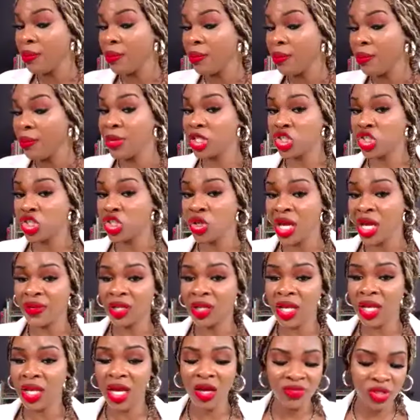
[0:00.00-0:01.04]
Make sure you have
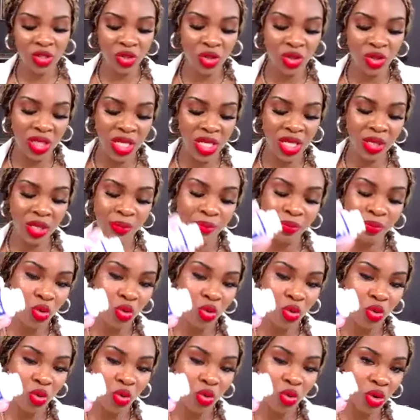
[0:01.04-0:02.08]
on gloves. You can either
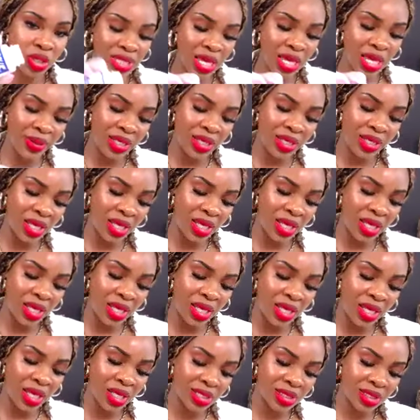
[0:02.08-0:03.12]
pour the tablet
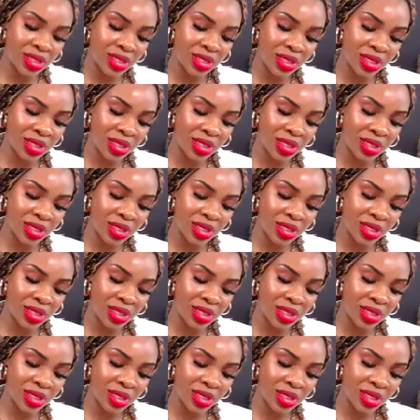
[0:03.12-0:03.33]
in